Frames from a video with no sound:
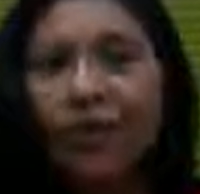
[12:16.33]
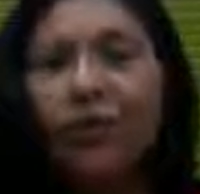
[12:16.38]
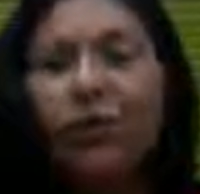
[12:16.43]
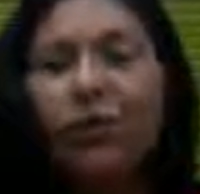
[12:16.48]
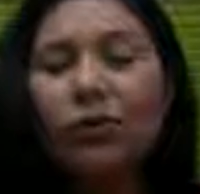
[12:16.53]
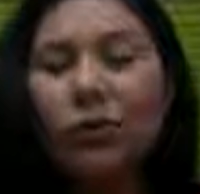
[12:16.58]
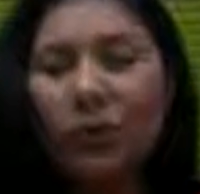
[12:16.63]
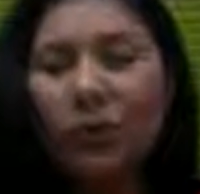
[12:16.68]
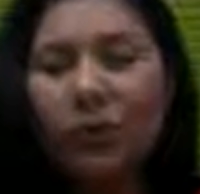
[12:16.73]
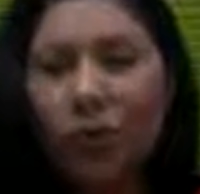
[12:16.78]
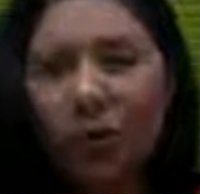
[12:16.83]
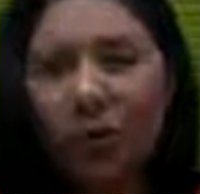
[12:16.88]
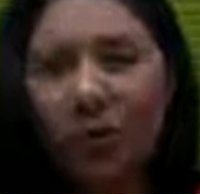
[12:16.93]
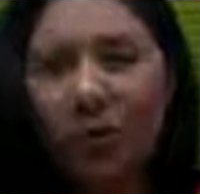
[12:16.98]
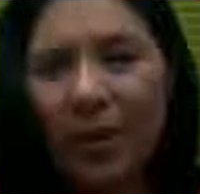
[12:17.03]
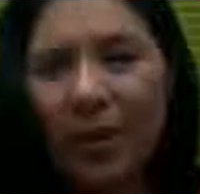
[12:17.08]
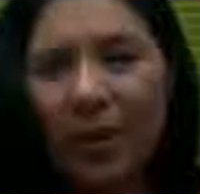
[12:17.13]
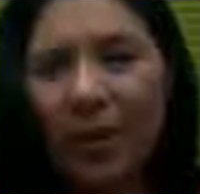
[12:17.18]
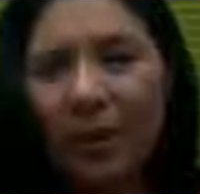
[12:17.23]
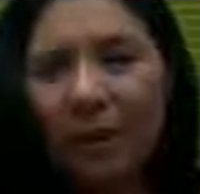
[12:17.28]
You
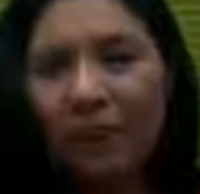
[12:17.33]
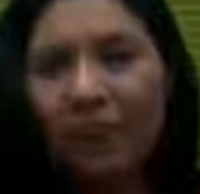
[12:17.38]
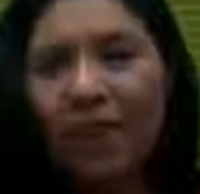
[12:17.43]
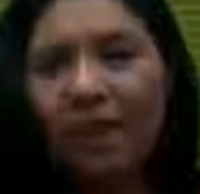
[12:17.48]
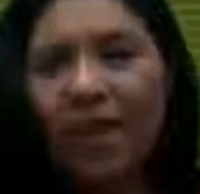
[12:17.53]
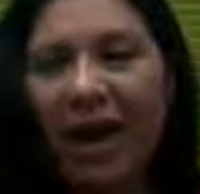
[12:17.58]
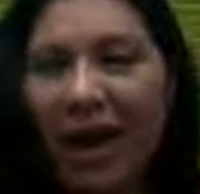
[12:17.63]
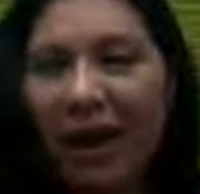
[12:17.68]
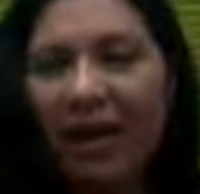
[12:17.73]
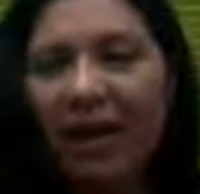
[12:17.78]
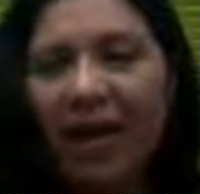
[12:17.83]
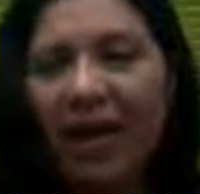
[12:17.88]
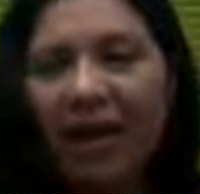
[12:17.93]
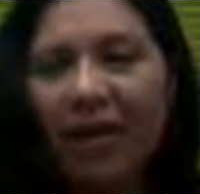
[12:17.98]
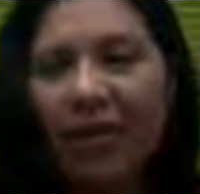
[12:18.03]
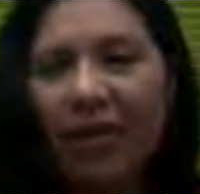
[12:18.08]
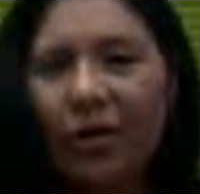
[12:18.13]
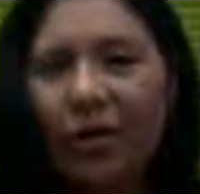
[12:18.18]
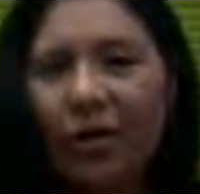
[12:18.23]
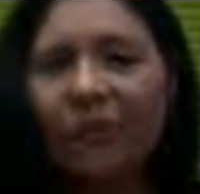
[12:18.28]
should be well
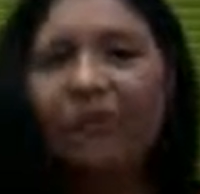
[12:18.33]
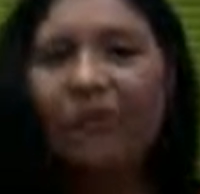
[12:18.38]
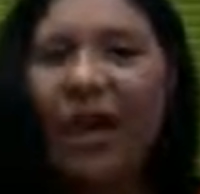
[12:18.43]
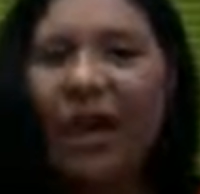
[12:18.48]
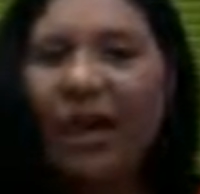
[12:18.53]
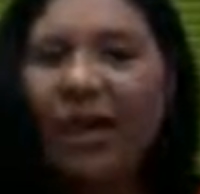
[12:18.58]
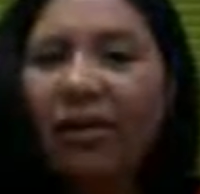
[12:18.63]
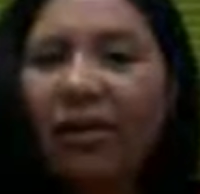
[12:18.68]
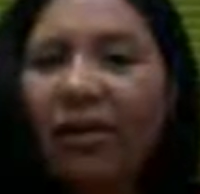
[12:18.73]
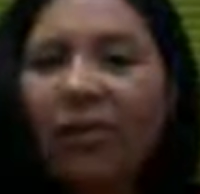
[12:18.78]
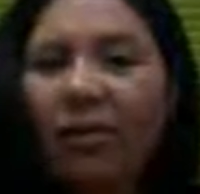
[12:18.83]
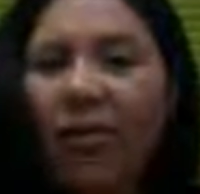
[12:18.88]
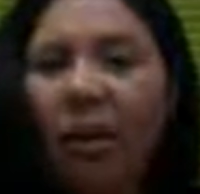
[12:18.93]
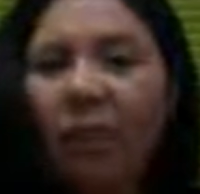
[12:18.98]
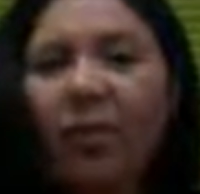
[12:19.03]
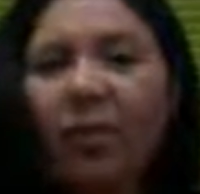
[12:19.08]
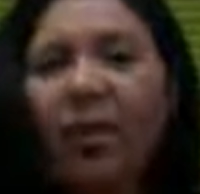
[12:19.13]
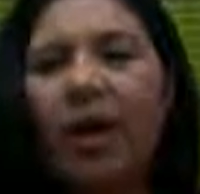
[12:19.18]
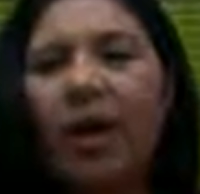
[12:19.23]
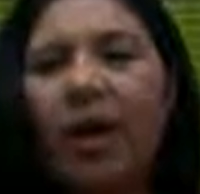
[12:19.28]
aware of, well
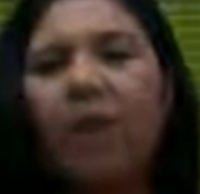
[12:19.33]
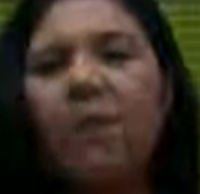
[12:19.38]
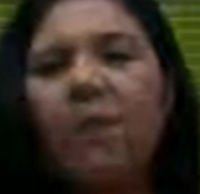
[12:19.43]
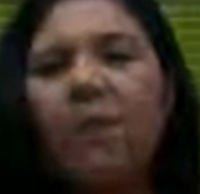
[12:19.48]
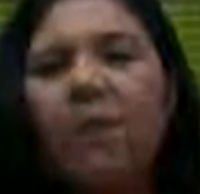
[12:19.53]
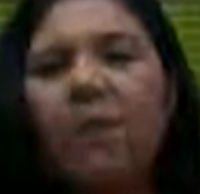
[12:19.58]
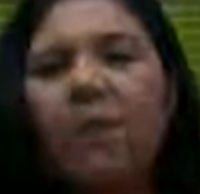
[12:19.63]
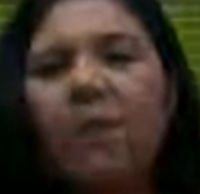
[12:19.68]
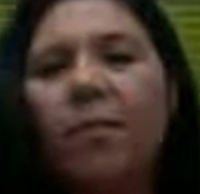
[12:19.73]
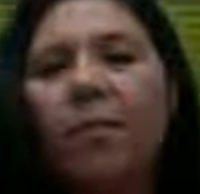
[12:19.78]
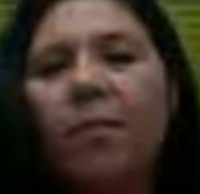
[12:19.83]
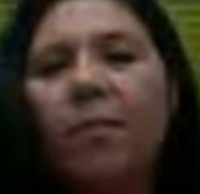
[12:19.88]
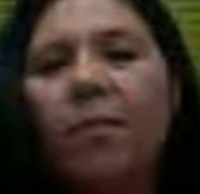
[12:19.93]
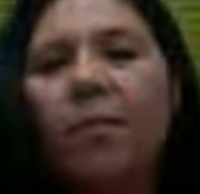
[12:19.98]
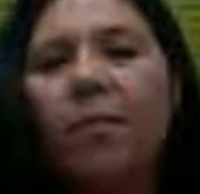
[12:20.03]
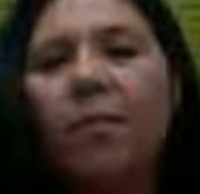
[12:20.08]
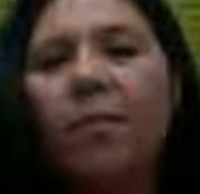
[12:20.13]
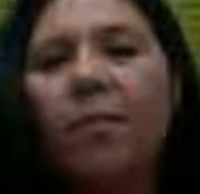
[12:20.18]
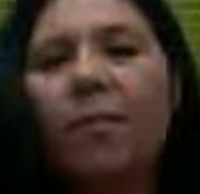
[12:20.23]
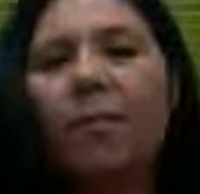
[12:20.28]
informed
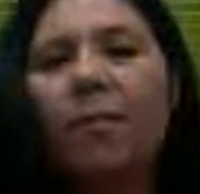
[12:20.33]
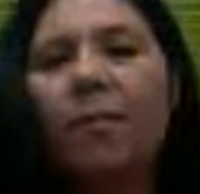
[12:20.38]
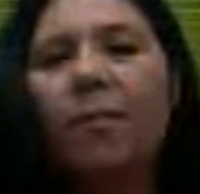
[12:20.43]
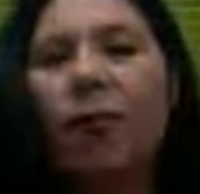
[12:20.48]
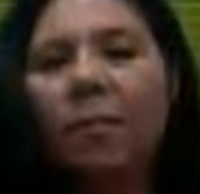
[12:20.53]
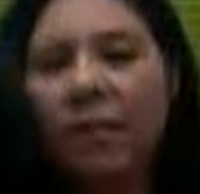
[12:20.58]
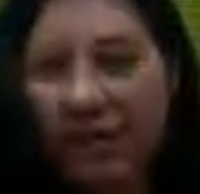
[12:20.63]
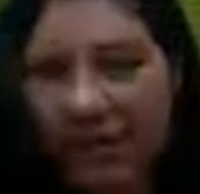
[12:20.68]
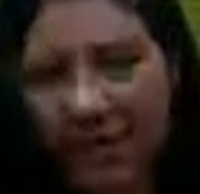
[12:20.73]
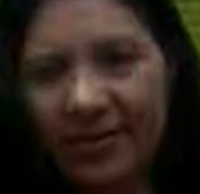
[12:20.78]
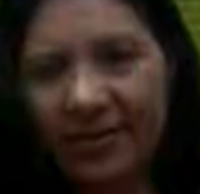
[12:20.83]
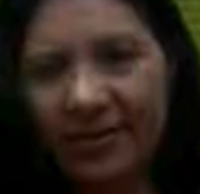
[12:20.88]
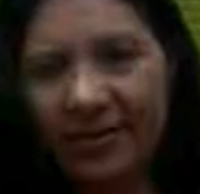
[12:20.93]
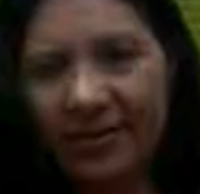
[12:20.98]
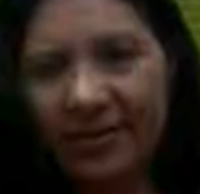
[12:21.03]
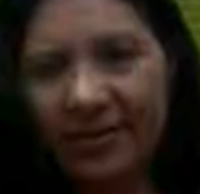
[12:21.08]
about